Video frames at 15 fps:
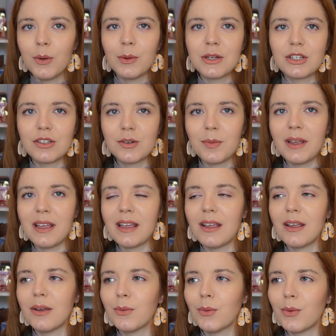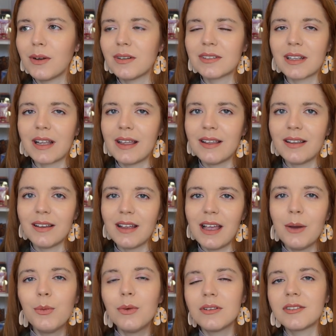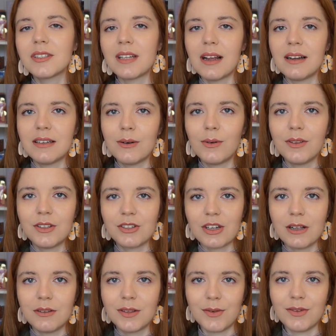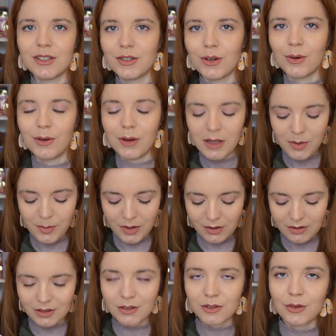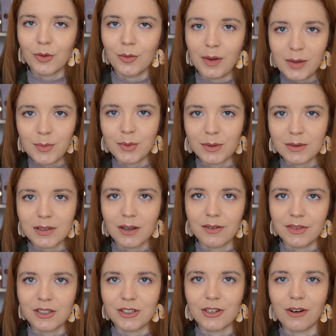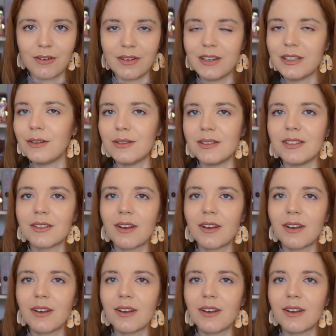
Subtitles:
which to me was like, it wouldn't stand out on the shelves of a store because so many books of this genre use these